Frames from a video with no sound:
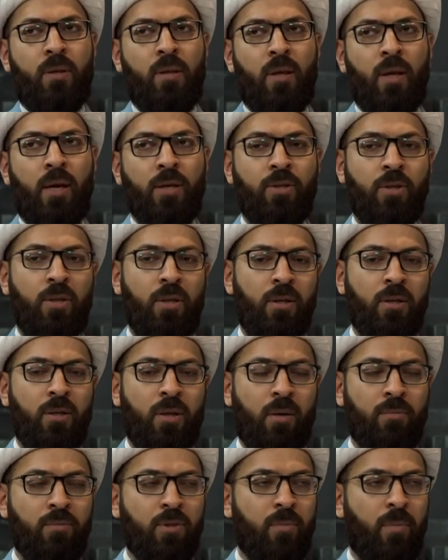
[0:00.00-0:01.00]
Actually, it
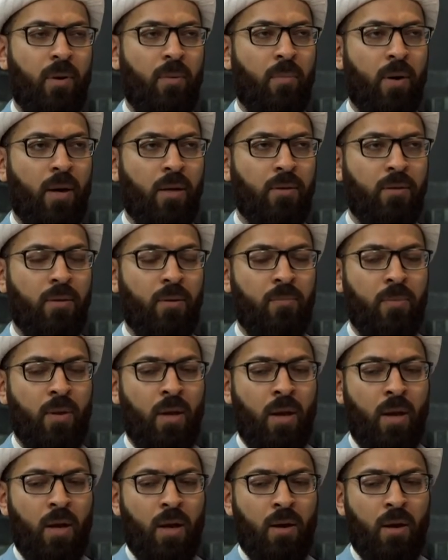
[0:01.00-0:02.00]
comes to my mind,
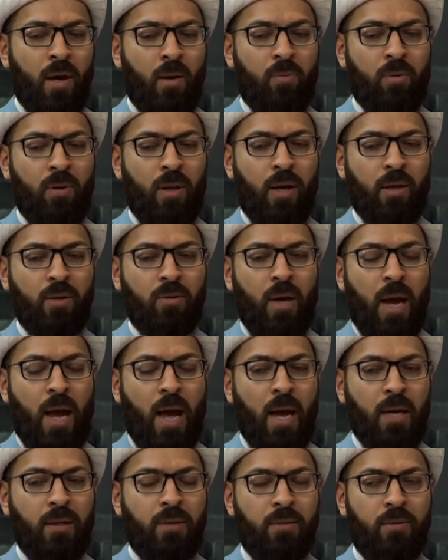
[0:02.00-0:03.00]
I would like to
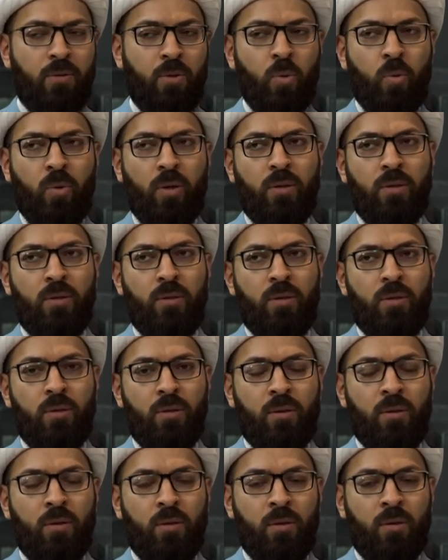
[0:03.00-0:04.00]
add to it,
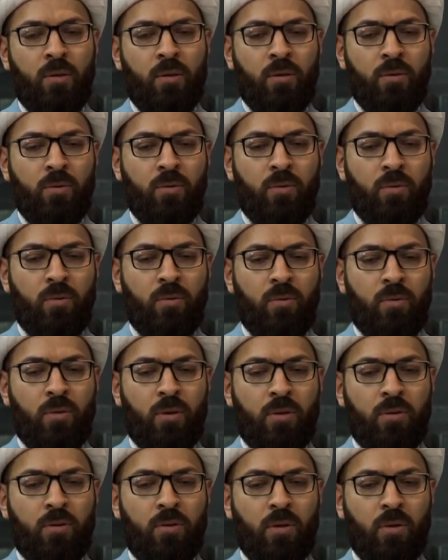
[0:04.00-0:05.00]
to
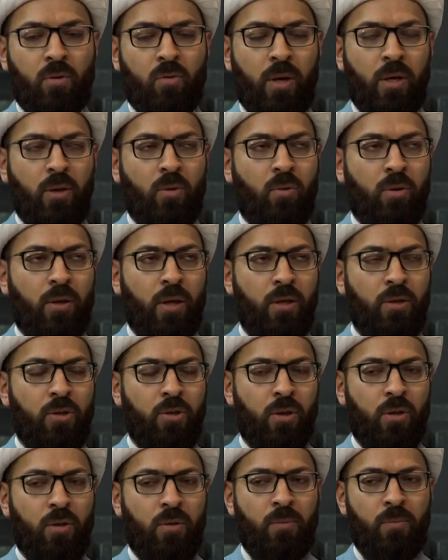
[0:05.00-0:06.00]
this great
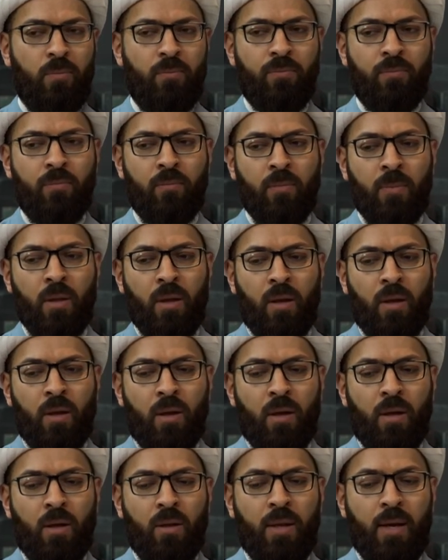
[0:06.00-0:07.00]
occasion,
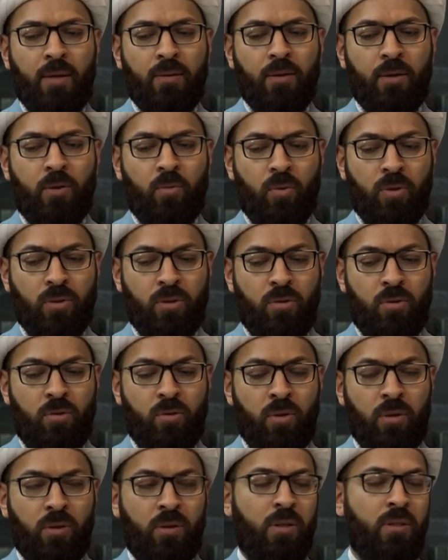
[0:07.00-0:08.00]
that it was
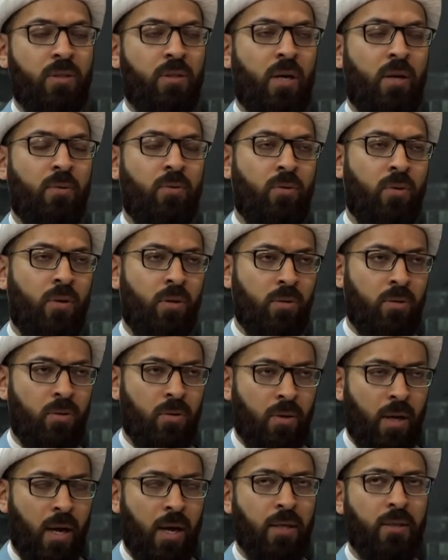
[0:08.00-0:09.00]
during this
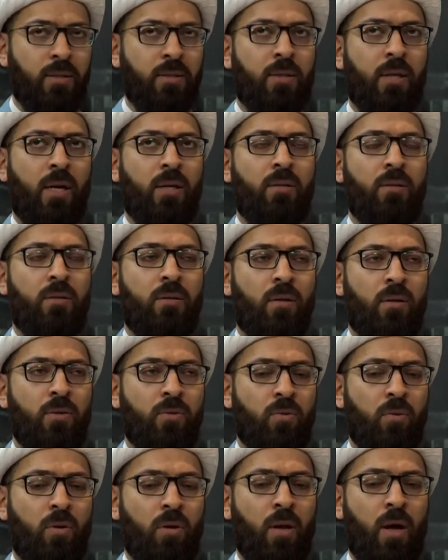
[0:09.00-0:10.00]
tonight that
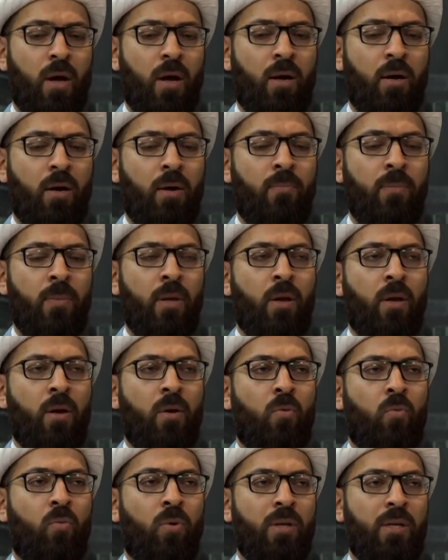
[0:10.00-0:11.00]
Rasulullah,
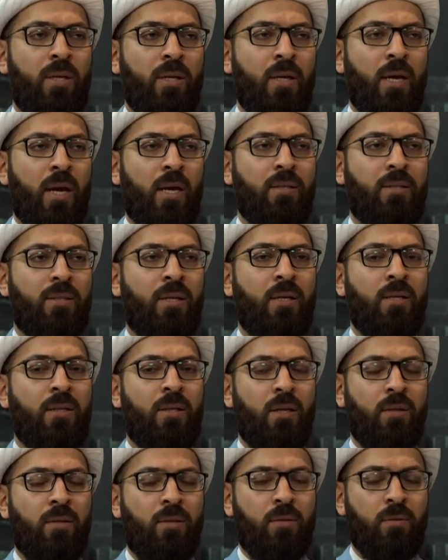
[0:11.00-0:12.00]
when he
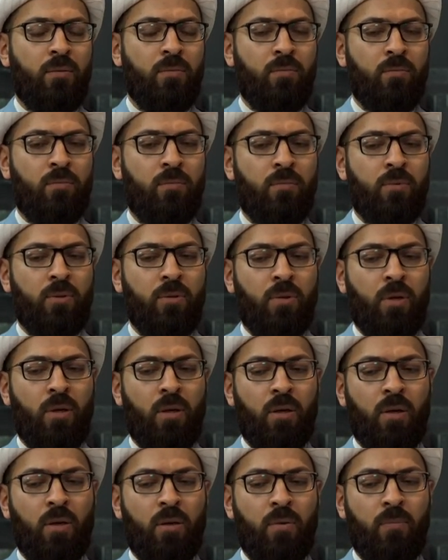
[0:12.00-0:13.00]
ascended to
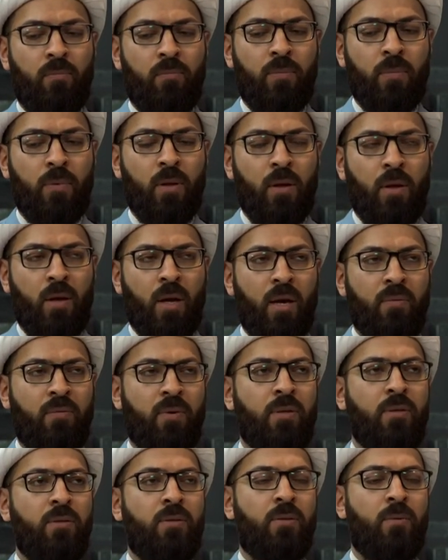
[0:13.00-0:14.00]
the
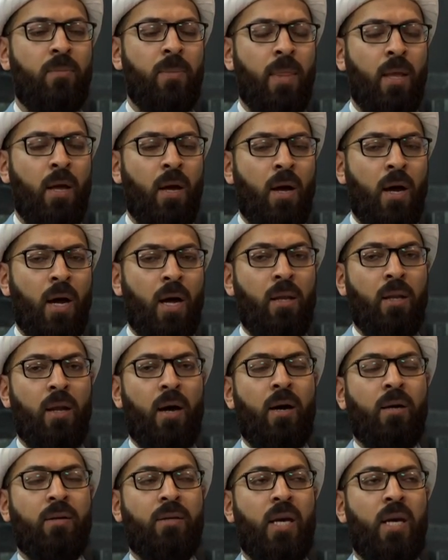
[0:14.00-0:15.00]
heavens,
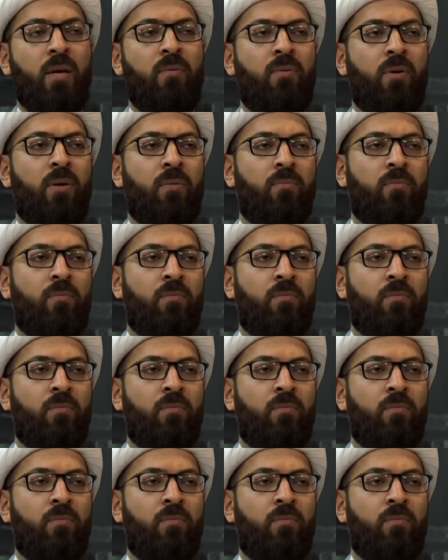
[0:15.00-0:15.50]
Allah gave him